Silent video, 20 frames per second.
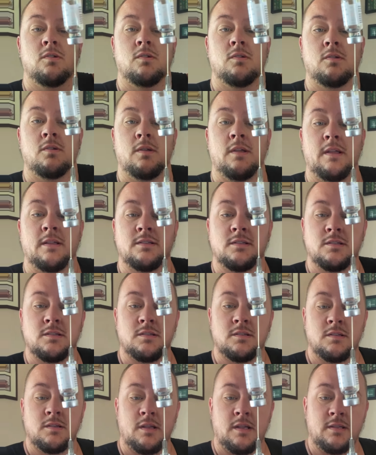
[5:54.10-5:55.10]
it's
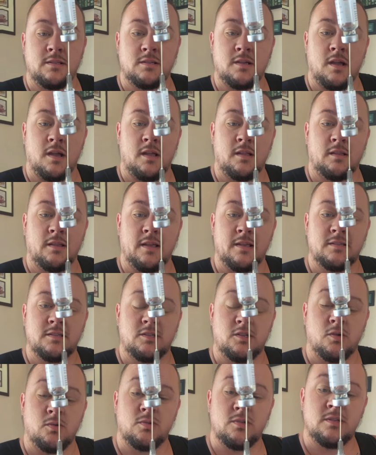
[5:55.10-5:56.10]
got less
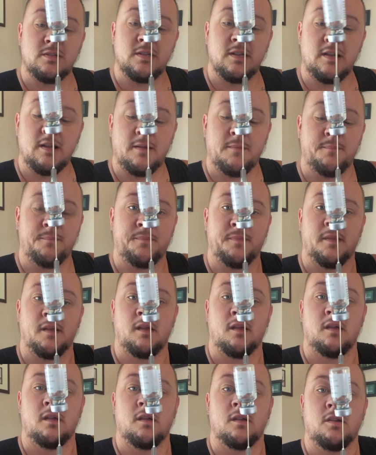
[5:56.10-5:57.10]
doses in it,
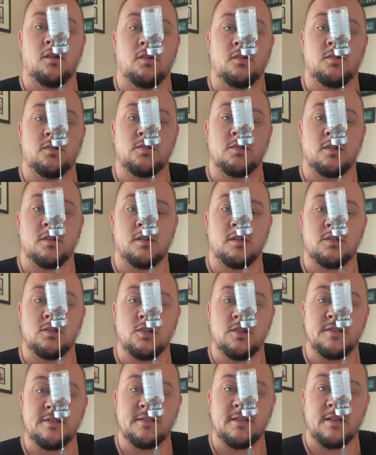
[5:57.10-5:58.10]
you're just gonna
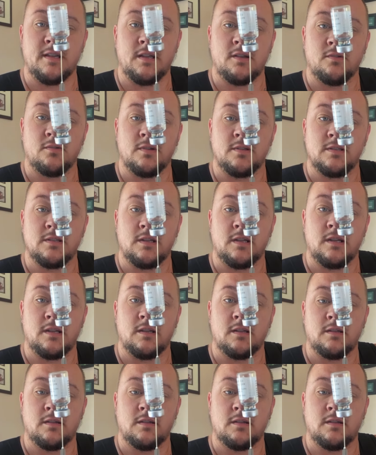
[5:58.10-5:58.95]
adjust the needle as needed.